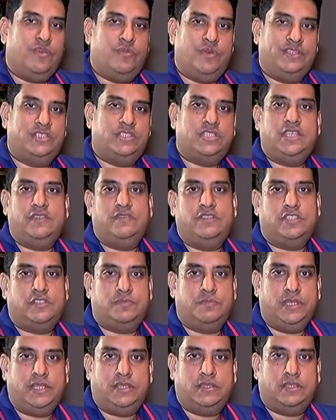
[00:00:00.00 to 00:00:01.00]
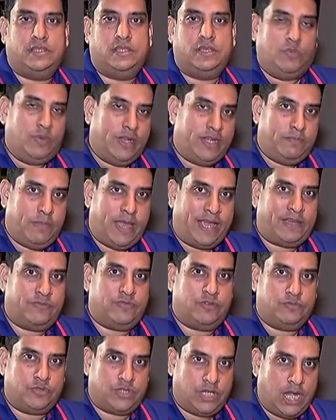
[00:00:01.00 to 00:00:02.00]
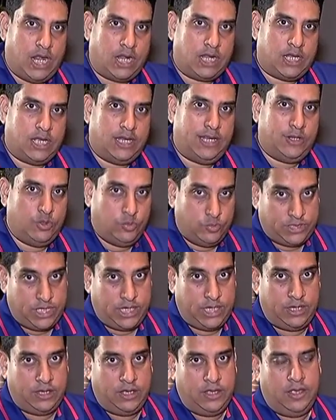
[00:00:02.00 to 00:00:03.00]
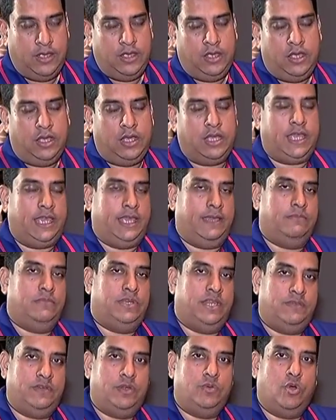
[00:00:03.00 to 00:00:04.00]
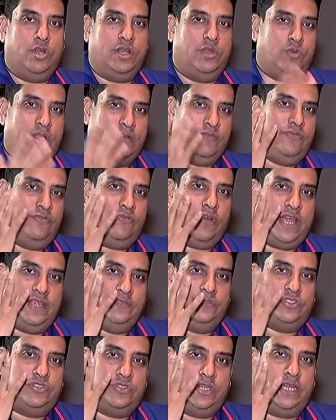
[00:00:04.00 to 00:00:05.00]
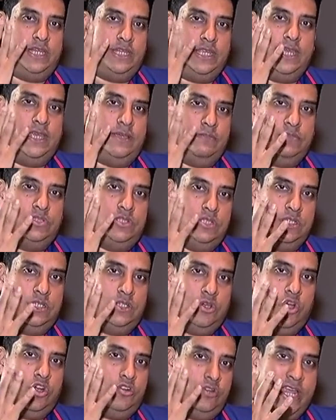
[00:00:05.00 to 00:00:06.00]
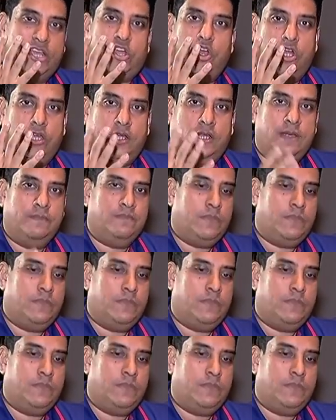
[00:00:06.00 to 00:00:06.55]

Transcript: When Stephen Smith went back from Sri Lanka losing a game, David Warner won 5 straight games on record.